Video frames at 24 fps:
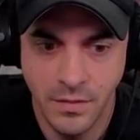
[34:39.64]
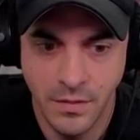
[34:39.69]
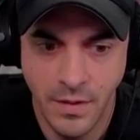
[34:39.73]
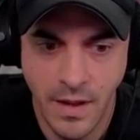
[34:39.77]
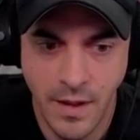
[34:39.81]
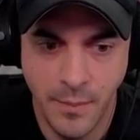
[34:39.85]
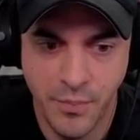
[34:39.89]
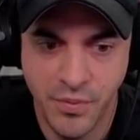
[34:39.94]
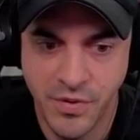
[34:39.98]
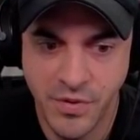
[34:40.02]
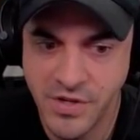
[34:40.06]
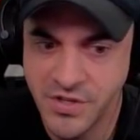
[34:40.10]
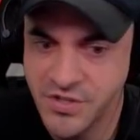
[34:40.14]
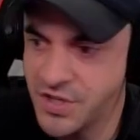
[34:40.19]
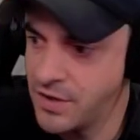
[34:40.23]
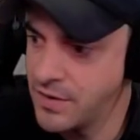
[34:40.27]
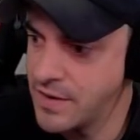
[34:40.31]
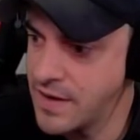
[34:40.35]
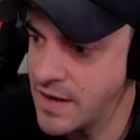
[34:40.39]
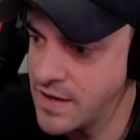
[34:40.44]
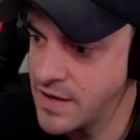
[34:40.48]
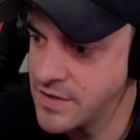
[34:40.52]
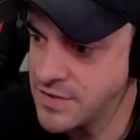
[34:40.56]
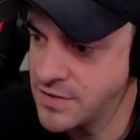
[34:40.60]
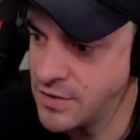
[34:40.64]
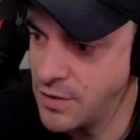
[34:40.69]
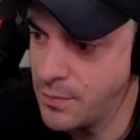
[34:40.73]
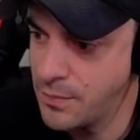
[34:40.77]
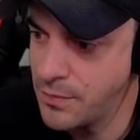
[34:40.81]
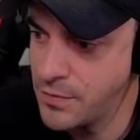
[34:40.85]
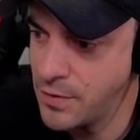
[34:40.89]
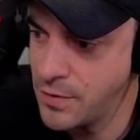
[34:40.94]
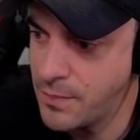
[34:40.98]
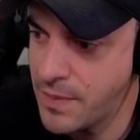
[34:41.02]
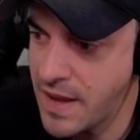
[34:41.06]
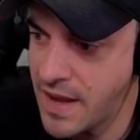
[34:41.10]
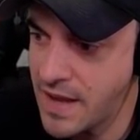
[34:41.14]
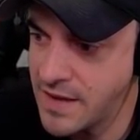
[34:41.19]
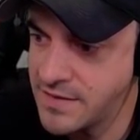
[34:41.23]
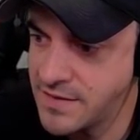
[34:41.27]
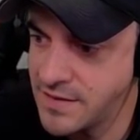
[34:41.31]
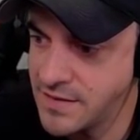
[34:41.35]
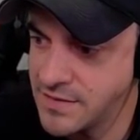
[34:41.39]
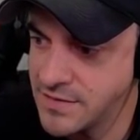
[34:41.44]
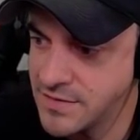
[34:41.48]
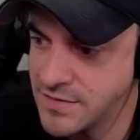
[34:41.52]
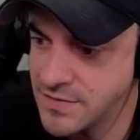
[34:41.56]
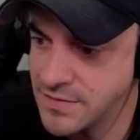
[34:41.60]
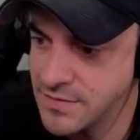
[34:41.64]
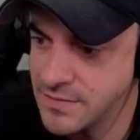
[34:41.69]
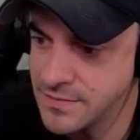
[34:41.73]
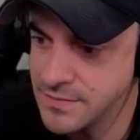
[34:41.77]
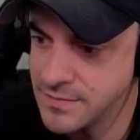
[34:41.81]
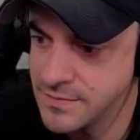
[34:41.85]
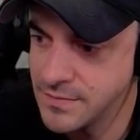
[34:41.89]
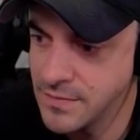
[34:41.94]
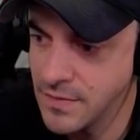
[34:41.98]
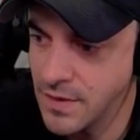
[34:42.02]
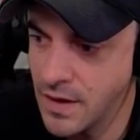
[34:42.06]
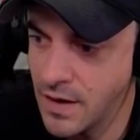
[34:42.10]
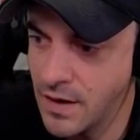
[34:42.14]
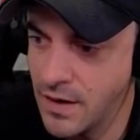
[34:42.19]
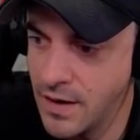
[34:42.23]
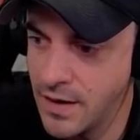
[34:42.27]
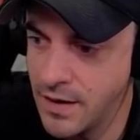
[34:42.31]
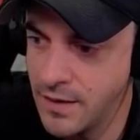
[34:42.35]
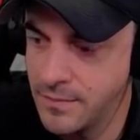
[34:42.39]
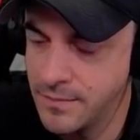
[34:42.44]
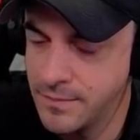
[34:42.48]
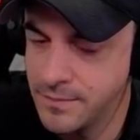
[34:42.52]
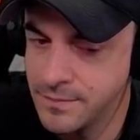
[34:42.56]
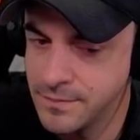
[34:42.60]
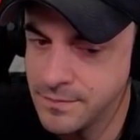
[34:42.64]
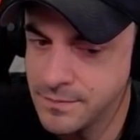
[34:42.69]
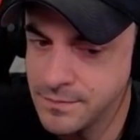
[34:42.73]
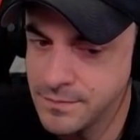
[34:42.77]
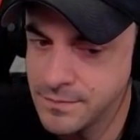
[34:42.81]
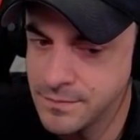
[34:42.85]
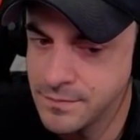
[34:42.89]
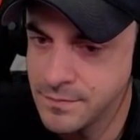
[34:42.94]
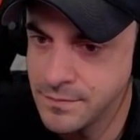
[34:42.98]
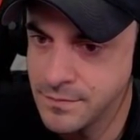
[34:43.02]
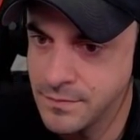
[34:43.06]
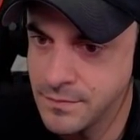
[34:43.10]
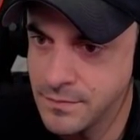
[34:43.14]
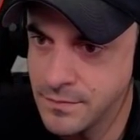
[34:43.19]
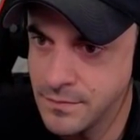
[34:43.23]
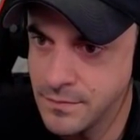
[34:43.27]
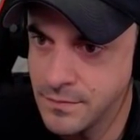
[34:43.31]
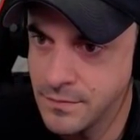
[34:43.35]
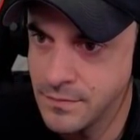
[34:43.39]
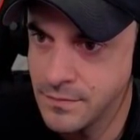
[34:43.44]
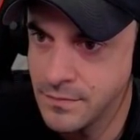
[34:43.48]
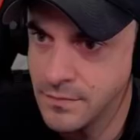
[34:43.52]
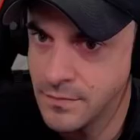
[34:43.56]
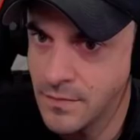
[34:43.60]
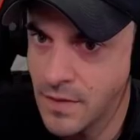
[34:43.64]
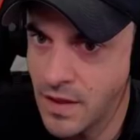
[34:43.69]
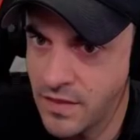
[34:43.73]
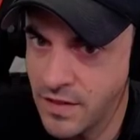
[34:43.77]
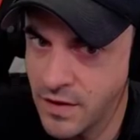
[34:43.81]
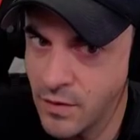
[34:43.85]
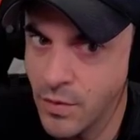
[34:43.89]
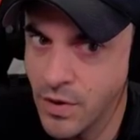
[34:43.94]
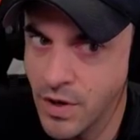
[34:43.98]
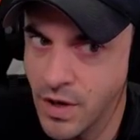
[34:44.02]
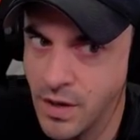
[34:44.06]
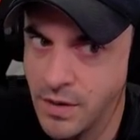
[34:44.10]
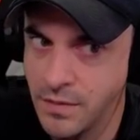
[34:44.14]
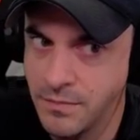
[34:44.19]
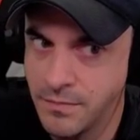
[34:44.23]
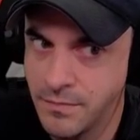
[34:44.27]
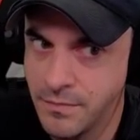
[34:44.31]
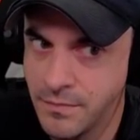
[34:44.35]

I appreciate you guys and your, your patience. All right, I think we're good.